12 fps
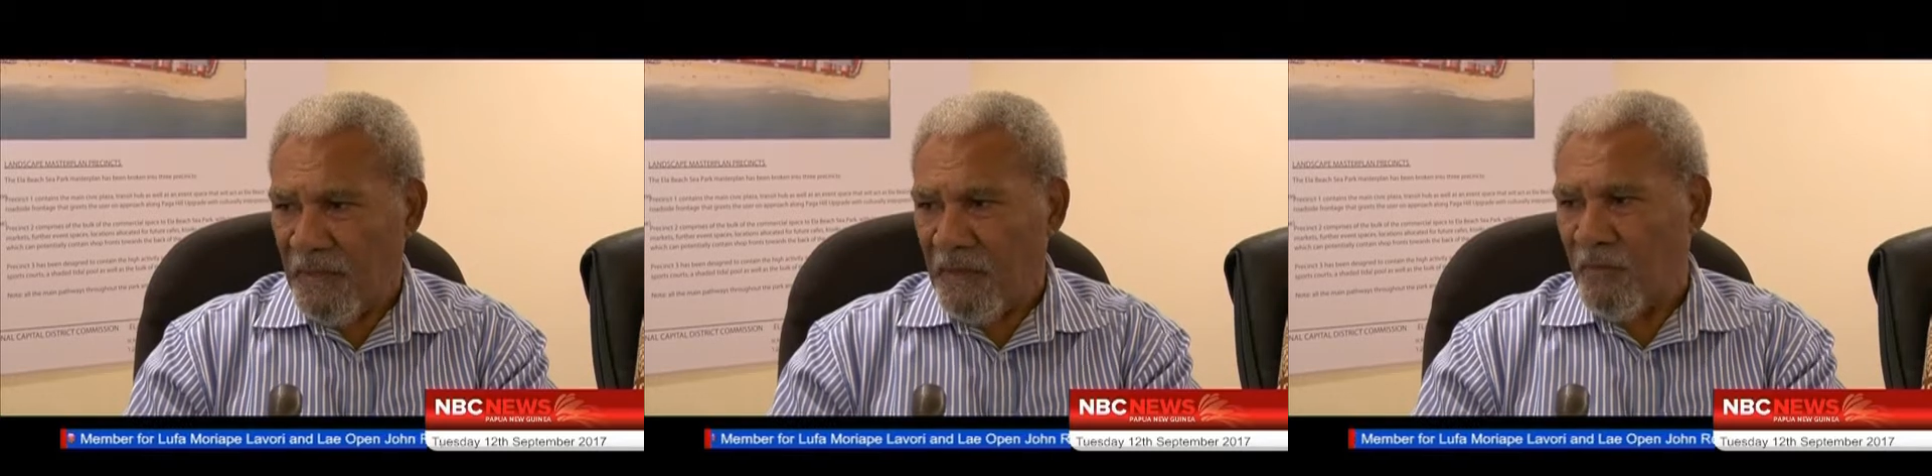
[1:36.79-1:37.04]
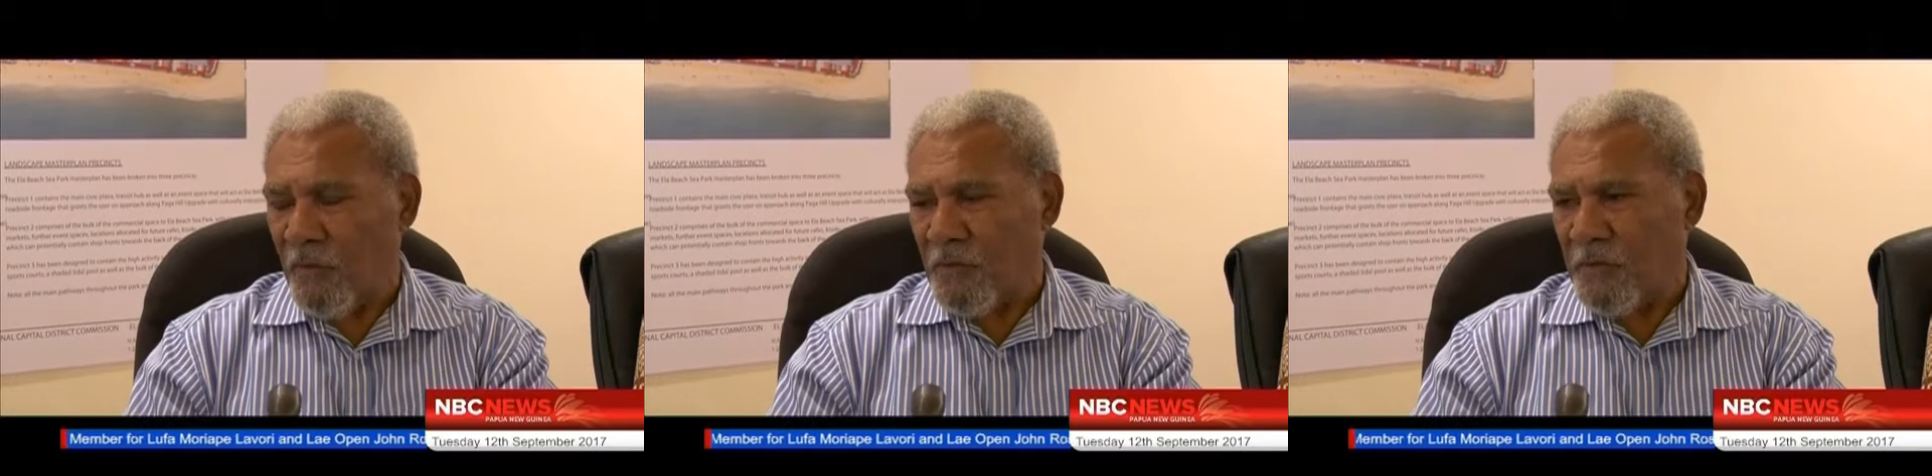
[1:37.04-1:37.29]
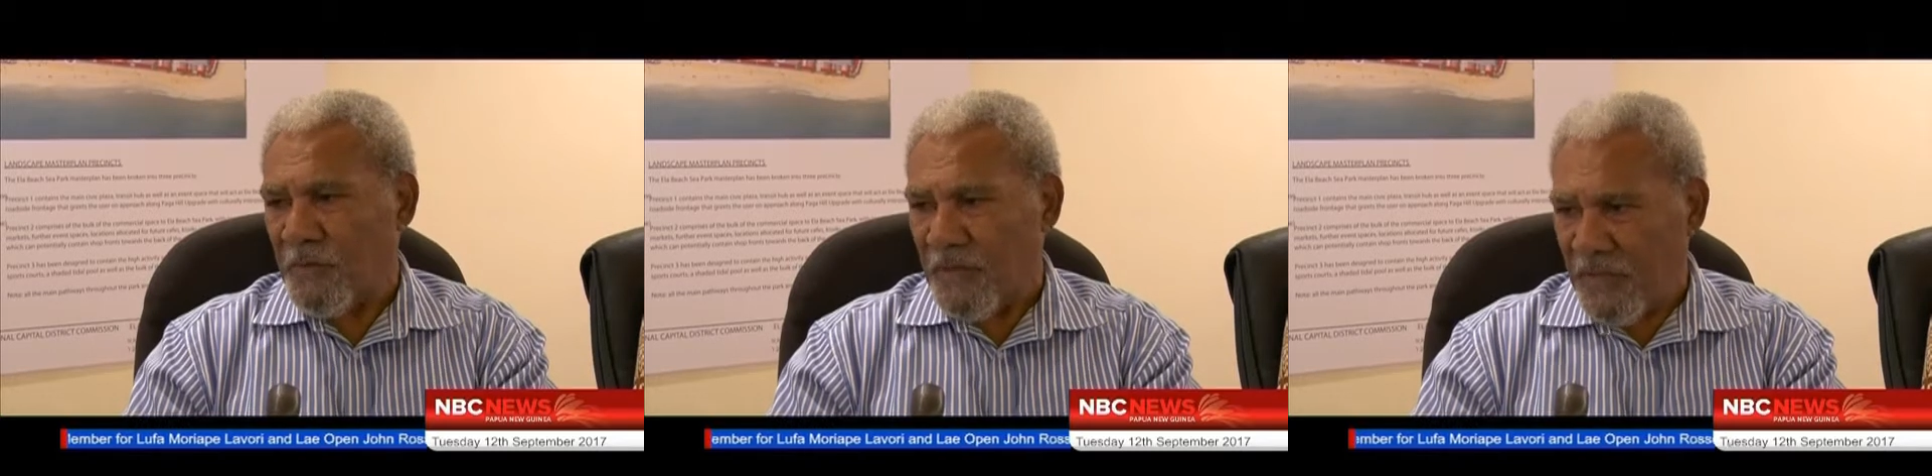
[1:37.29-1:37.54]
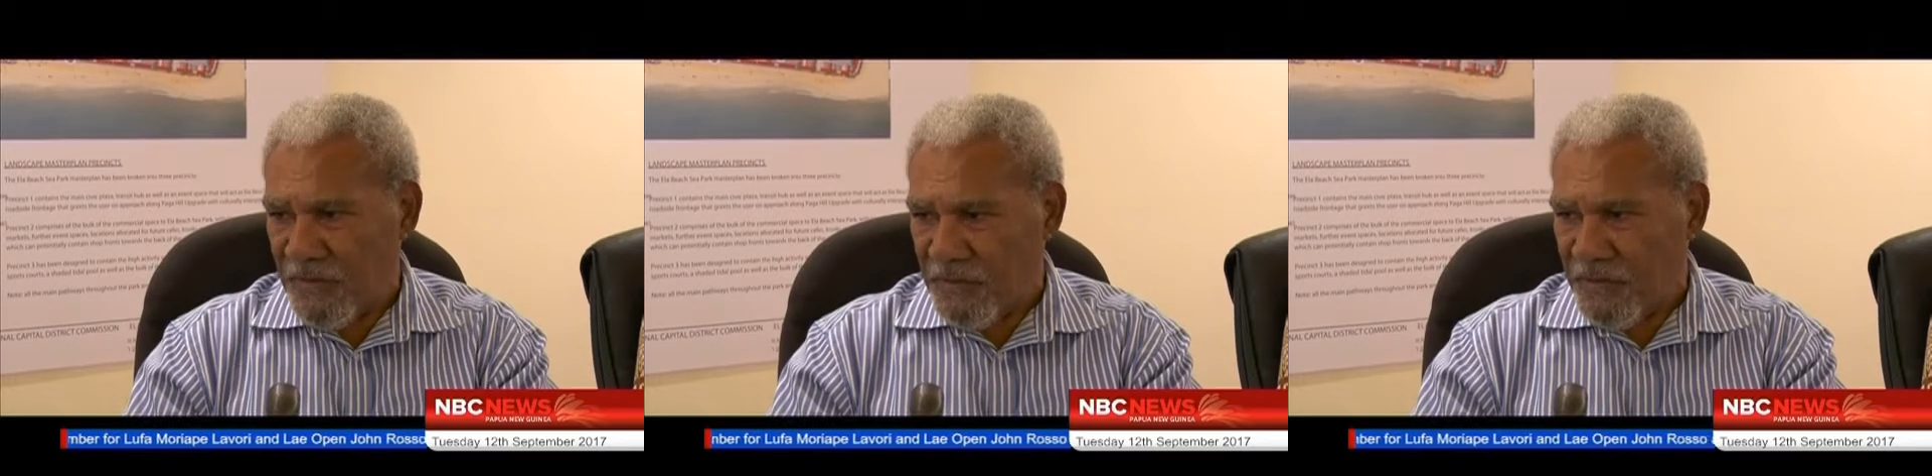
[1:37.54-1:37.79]
enforcement
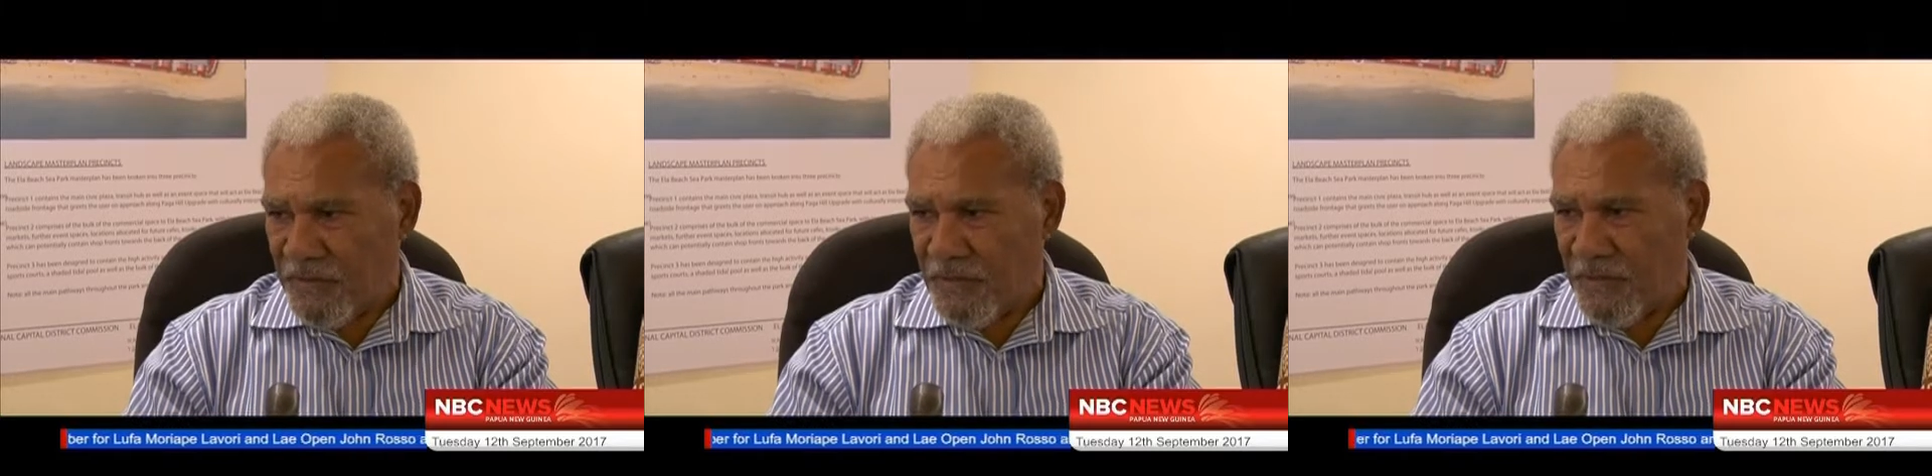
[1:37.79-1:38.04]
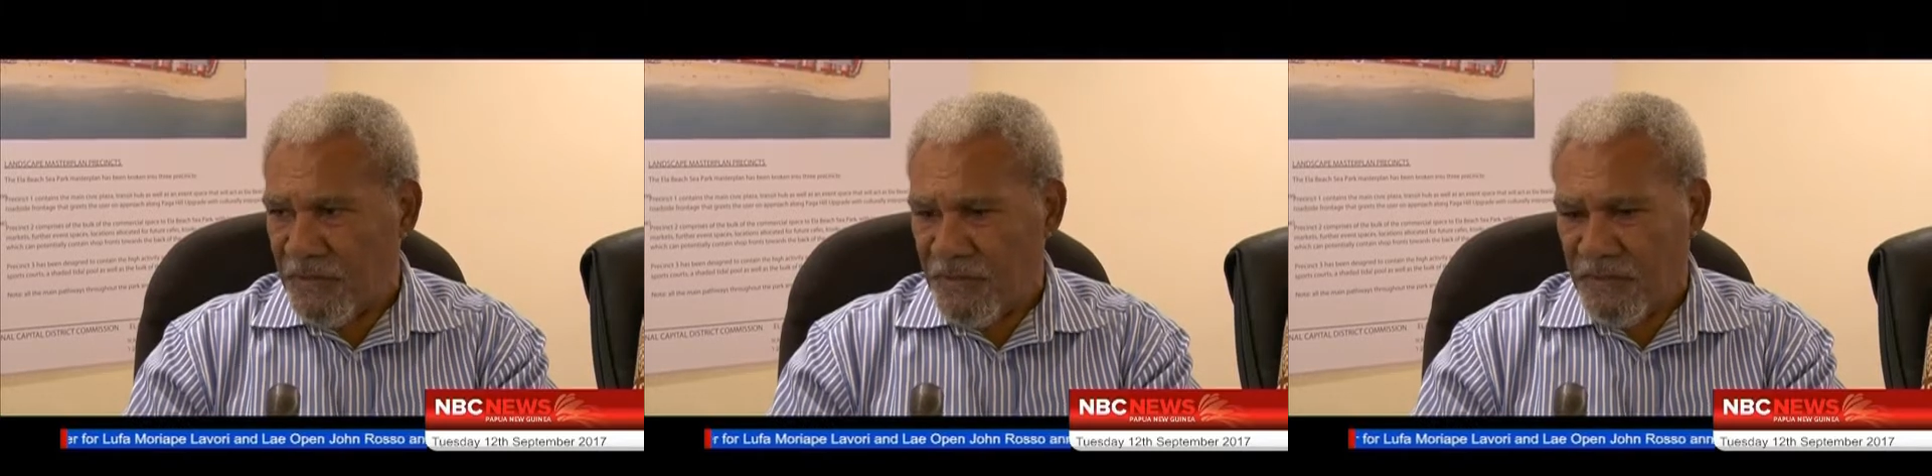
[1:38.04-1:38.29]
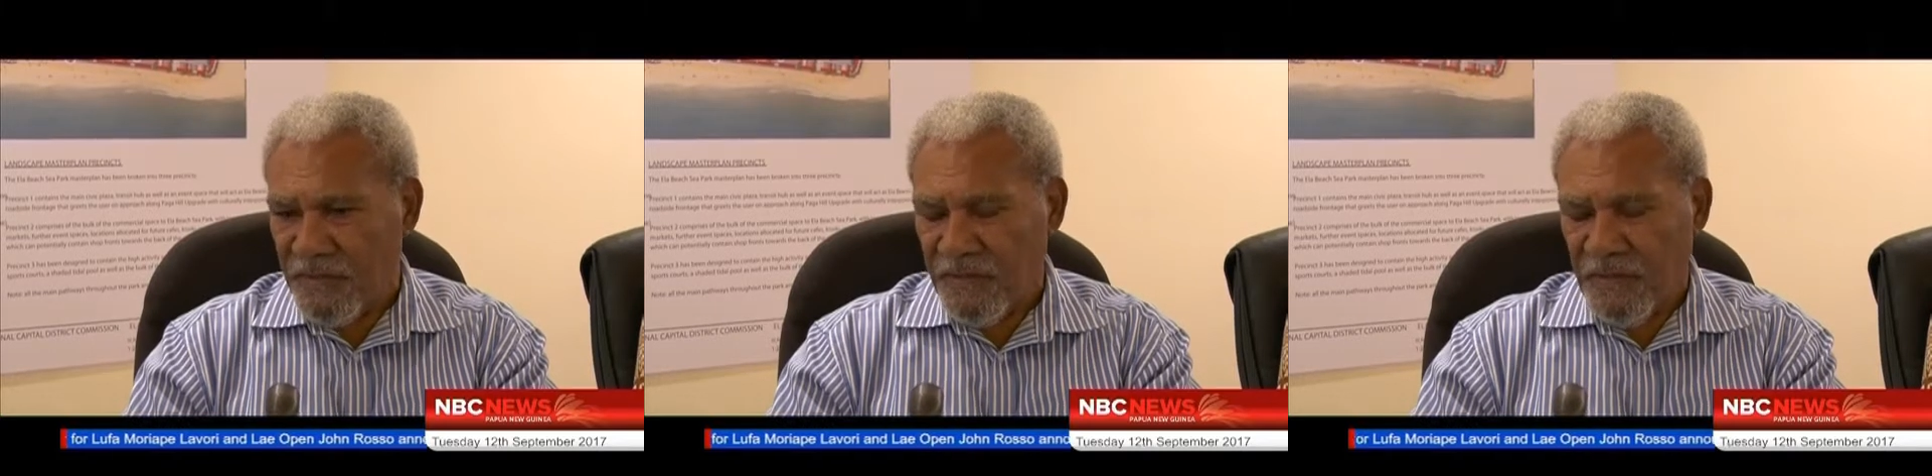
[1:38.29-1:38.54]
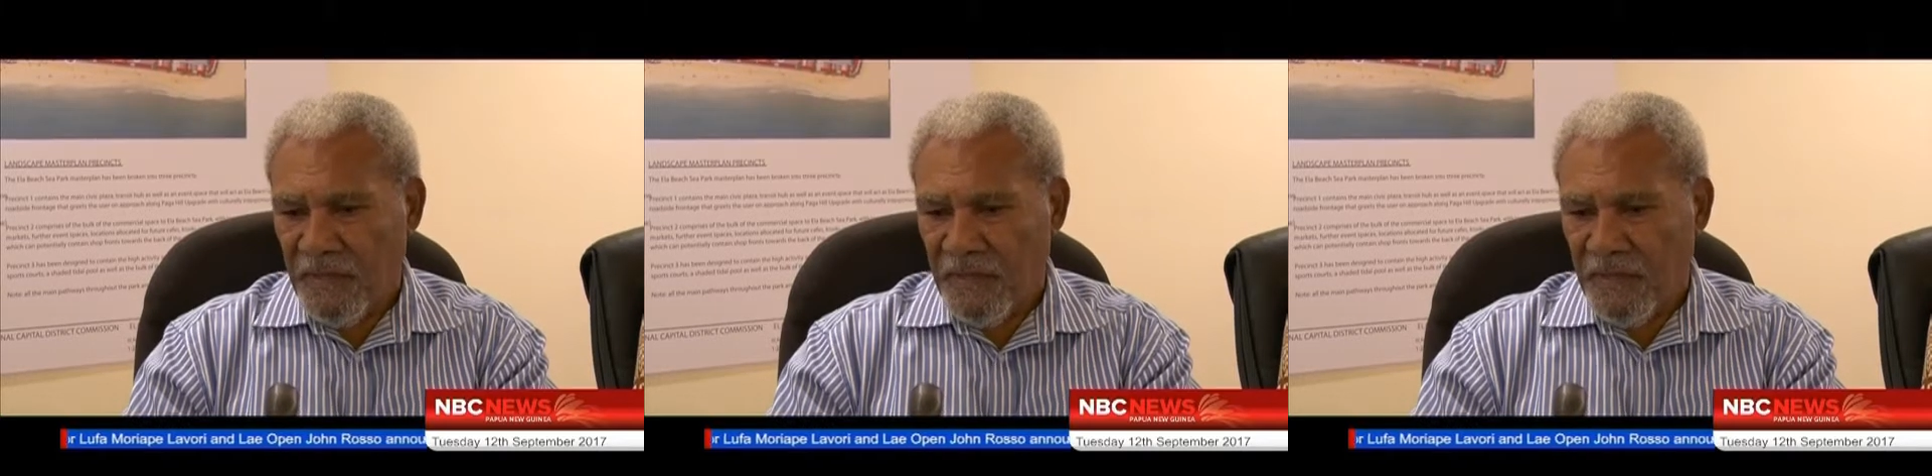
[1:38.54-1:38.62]
agencies,